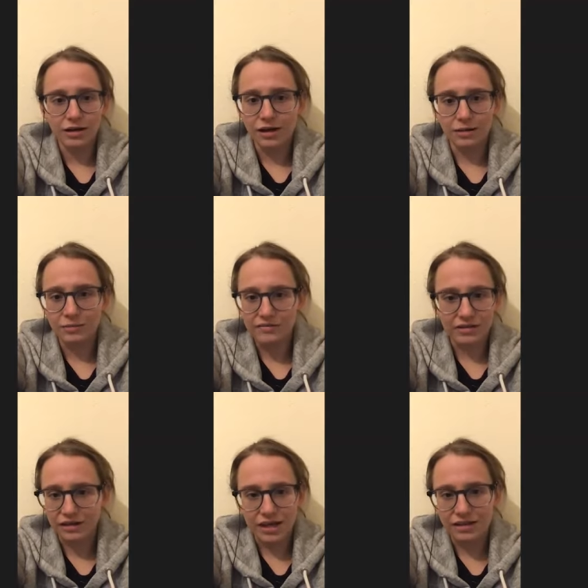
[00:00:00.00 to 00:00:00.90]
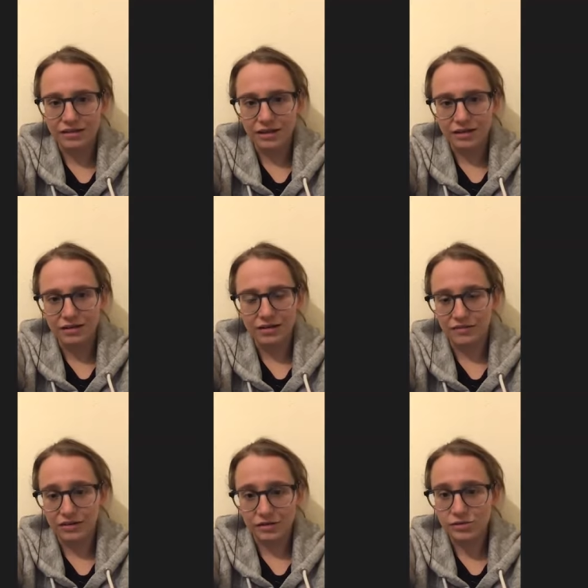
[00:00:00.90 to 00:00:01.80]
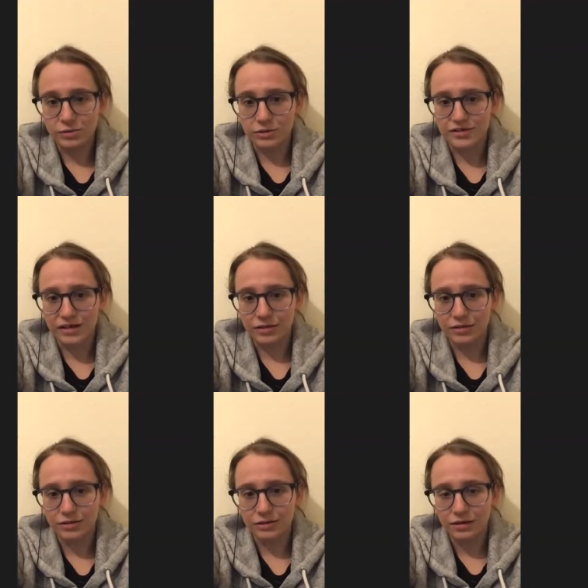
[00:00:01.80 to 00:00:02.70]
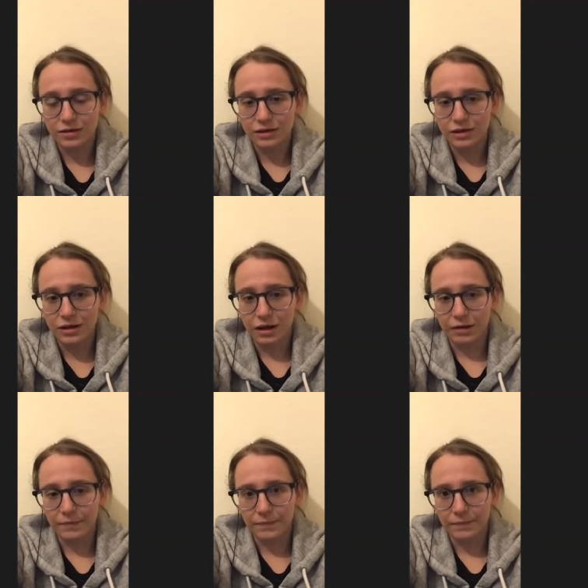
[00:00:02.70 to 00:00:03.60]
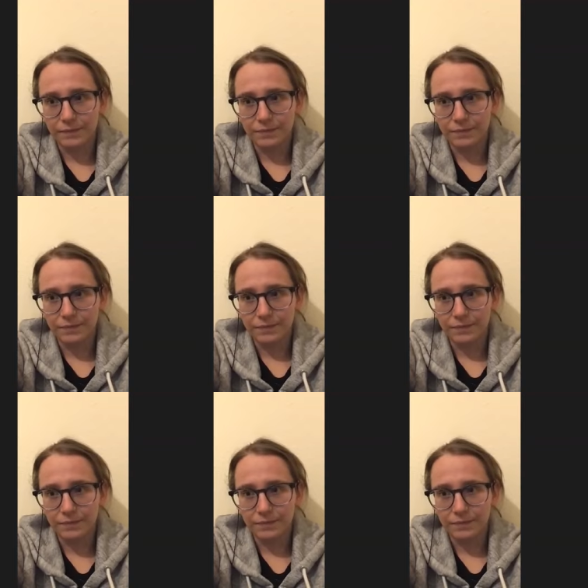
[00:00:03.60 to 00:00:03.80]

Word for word: I'm never going to get there if I don't sort this out. Um,